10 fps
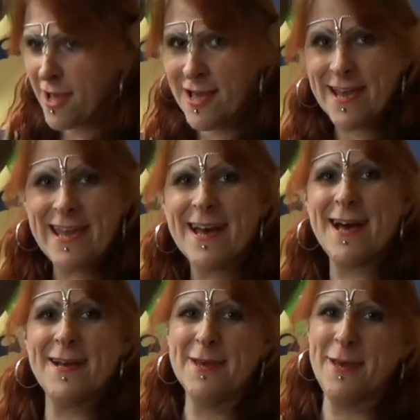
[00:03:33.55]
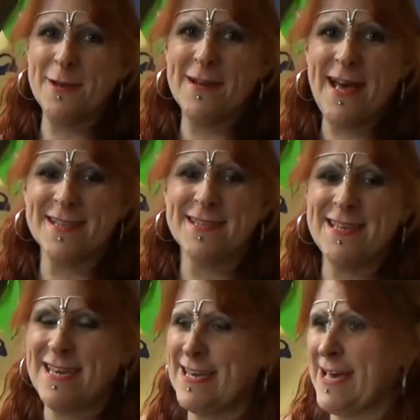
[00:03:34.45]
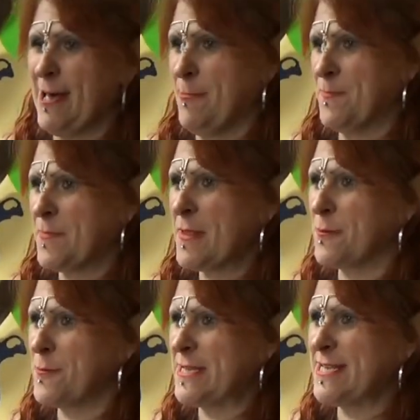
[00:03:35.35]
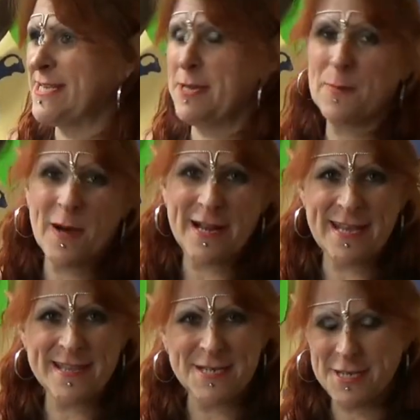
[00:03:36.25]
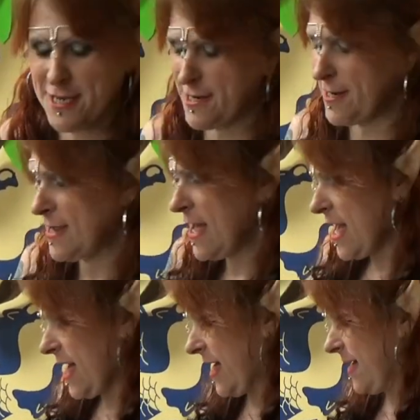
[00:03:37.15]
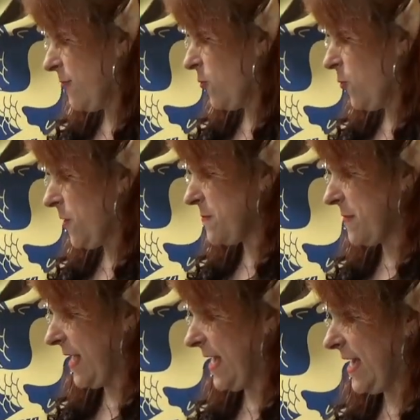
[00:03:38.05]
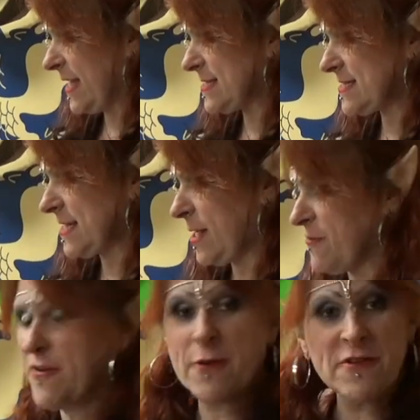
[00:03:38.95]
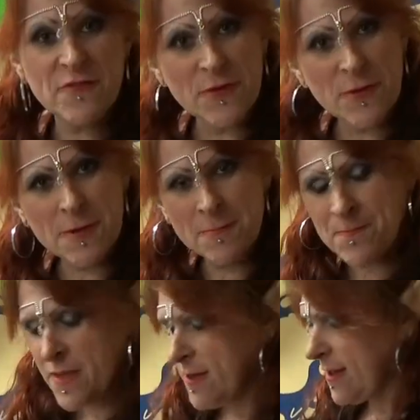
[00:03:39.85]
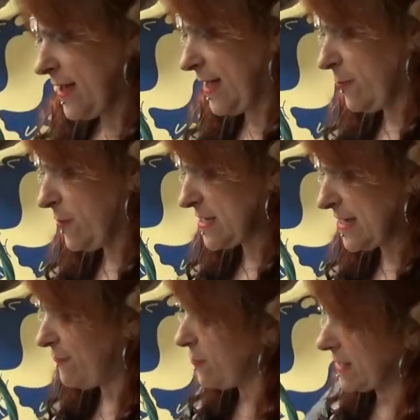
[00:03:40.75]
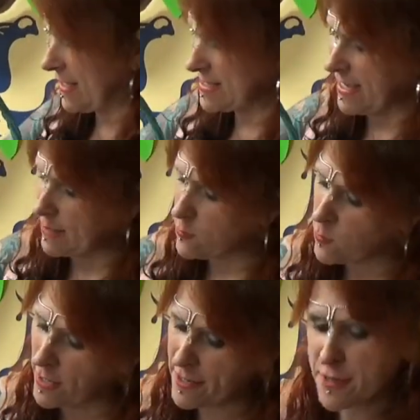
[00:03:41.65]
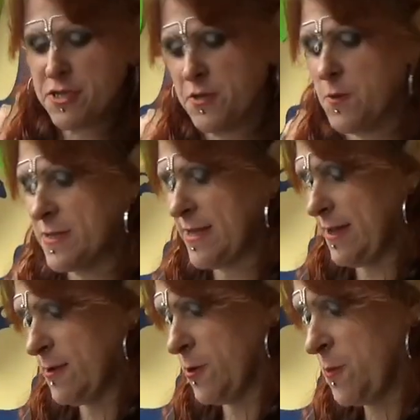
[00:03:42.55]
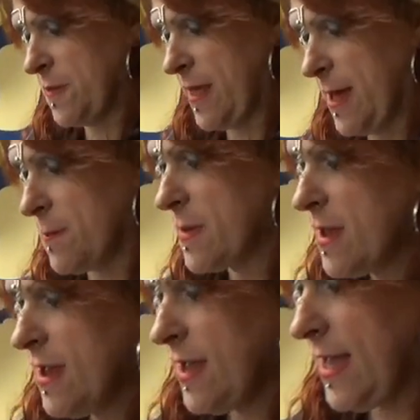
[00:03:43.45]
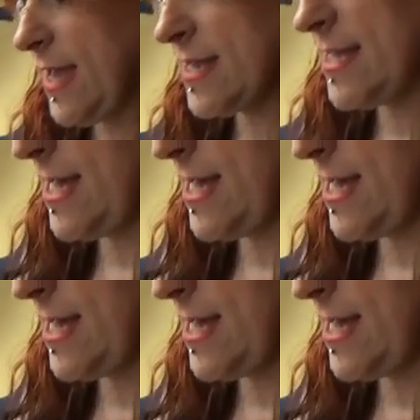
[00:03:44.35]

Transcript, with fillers: Hi, here at the Witchy Tea Party this year, we made some fairy food, which everyone can take one or two and take home with them and